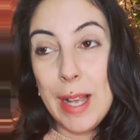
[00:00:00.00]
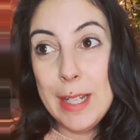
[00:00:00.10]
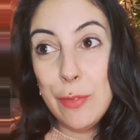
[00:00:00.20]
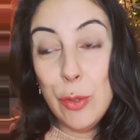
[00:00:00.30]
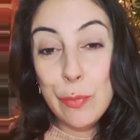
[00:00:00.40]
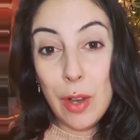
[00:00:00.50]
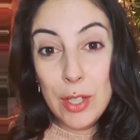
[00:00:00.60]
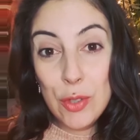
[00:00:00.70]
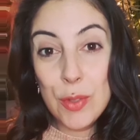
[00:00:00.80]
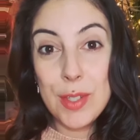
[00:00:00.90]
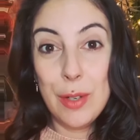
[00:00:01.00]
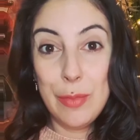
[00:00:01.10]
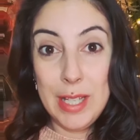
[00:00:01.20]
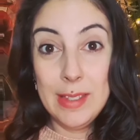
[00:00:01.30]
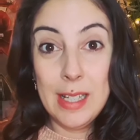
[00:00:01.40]
And if you find yourself
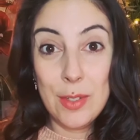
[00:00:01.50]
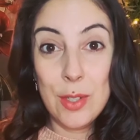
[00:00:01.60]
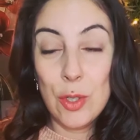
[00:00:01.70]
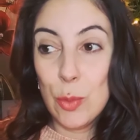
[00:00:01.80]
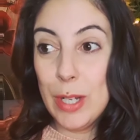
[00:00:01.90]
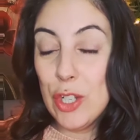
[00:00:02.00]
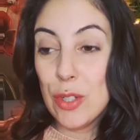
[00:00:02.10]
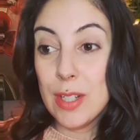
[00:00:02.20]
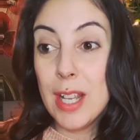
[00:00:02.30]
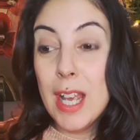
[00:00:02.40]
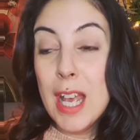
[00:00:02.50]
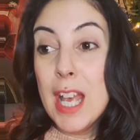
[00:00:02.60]
in that situation,